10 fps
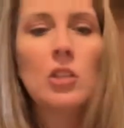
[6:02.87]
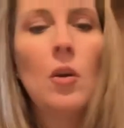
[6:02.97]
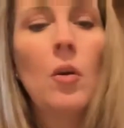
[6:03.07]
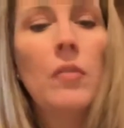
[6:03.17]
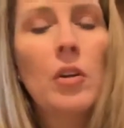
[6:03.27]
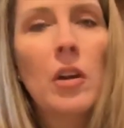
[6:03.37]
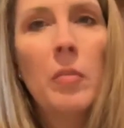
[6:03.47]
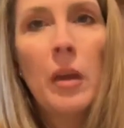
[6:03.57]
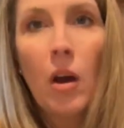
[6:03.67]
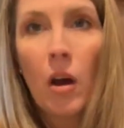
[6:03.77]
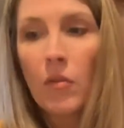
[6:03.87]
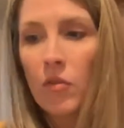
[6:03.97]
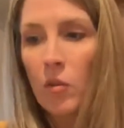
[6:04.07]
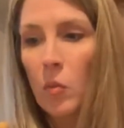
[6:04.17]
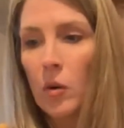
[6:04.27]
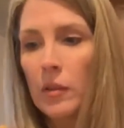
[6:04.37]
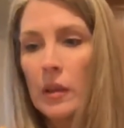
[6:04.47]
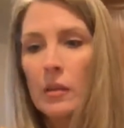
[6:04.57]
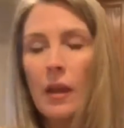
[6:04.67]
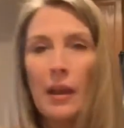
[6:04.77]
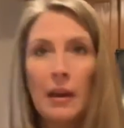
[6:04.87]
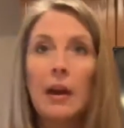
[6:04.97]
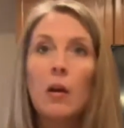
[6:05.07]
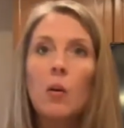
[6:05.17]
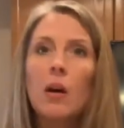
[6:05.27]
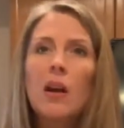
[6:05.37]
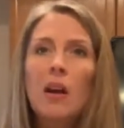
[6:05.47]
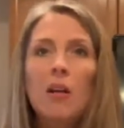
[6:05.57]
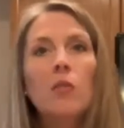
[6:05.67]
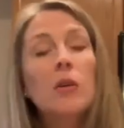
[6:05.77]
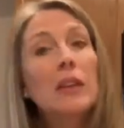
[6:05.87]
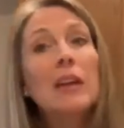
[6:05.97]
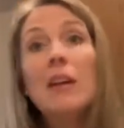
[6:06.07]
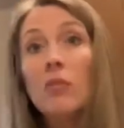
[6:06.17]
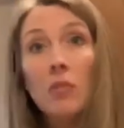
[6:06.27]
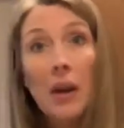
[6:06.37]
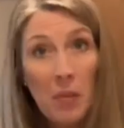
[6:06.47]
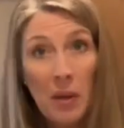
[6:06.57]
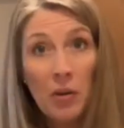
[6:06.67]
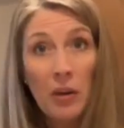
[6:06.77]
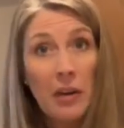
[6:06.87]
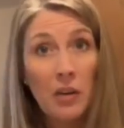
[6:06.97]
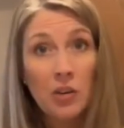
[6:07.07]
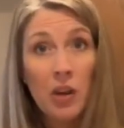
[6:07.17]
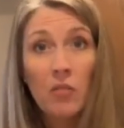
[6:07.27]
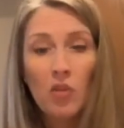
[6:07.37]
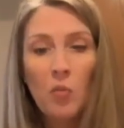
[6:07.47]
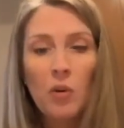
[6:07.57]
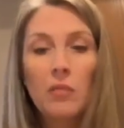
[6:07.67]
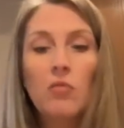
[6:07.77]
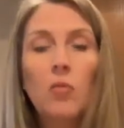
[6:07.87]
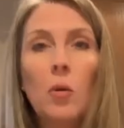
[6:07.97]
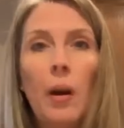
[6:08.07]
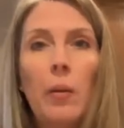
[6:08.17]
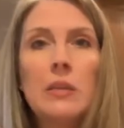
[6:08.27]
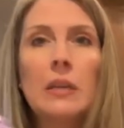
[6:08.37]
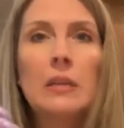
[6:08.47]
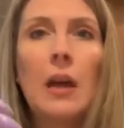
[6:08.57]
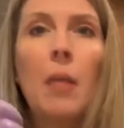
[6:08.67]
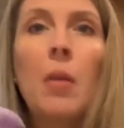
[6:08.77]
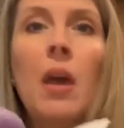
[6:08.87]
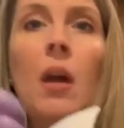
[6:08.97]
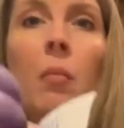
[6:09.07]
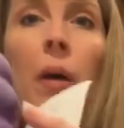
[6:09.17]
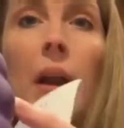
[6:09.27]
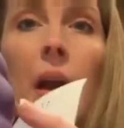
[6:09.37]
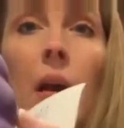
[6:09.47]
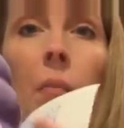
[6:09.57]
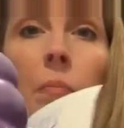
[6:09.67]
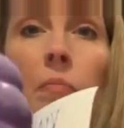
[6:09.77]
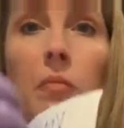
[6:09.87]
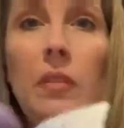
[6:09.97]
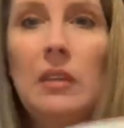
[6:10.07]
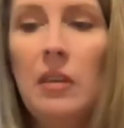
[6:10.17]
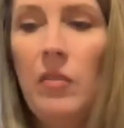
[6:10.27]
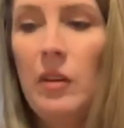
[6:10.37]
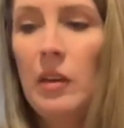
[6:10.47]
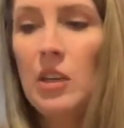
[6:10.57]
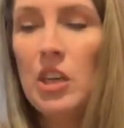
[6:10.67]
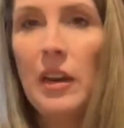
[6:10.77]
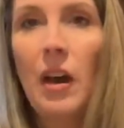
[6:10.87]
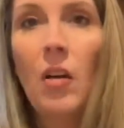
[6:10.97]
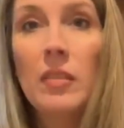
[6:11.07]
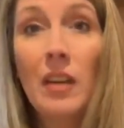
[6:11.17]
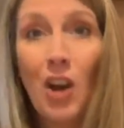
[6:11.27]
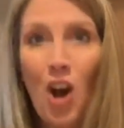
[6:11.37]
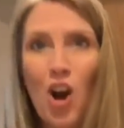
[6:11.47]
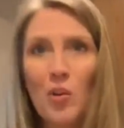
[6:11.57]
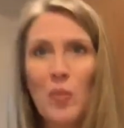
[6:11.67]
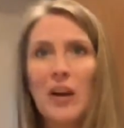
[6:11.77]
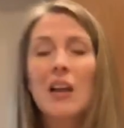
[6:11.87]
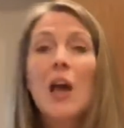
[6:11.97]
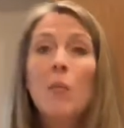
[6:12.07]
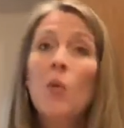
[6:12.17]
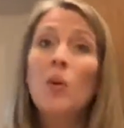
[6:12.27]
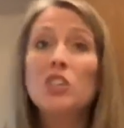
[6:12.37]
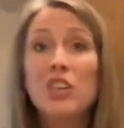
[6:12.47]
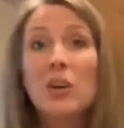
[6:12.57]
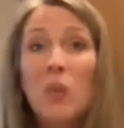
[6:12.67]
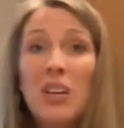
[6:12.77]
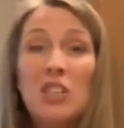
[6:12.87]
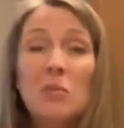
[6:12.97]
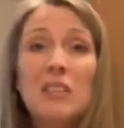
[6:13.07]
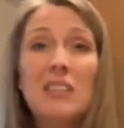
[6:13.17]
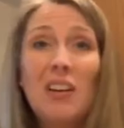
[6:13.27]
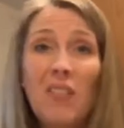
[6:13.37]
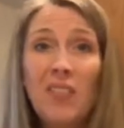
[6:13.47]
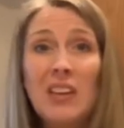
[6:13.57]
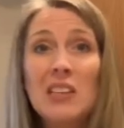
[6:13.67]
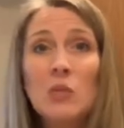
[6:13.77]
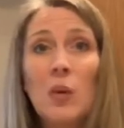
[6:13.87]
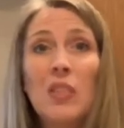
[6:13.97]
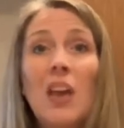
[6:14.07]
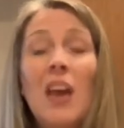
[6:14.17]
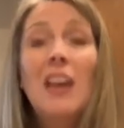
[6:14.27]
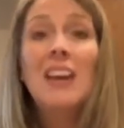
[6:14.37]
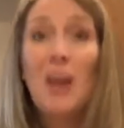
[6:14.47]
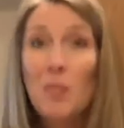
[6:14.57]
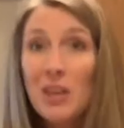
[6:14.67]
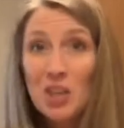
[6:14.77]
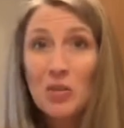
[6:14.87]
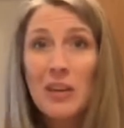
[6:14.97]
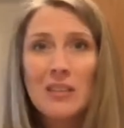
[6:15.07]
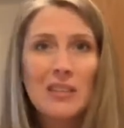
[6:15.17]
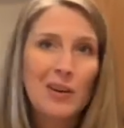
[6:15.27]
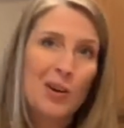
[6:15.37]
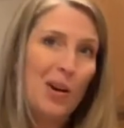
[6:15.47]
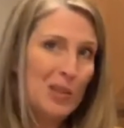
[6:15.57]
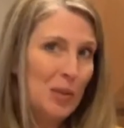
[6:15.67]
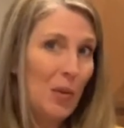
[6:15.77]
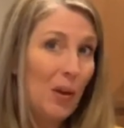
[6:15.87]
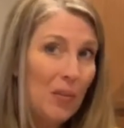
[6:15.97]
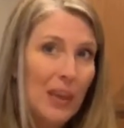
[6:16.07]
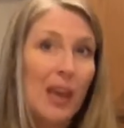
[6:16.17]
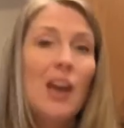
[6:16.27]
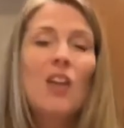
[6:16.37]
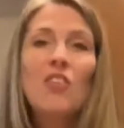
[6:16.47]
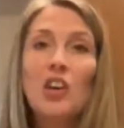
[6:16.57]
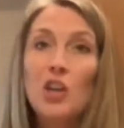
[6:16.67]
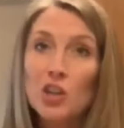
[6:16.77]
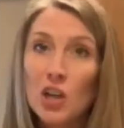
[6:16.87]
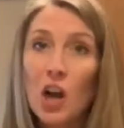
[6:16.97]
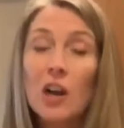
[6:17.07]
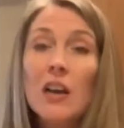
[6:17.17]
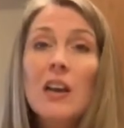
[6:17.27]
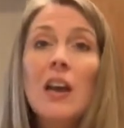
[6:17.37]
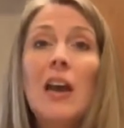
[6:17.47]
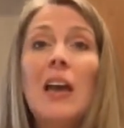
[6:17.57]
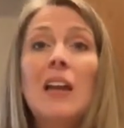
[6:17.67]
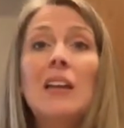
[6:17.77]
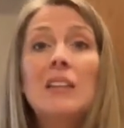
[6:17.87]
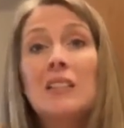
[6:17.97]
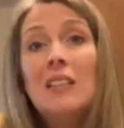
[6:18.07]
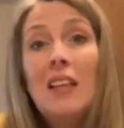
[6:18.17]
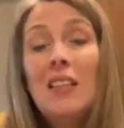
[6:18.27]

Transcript: so if you're going to be gone for more than like an hour, of course I never recommend crating your dog for more than 4 hours at a time, but then definitely check out the Kong brand. But what you're going to want to do is stuff these with yummy treats that are also healthy for your dog, and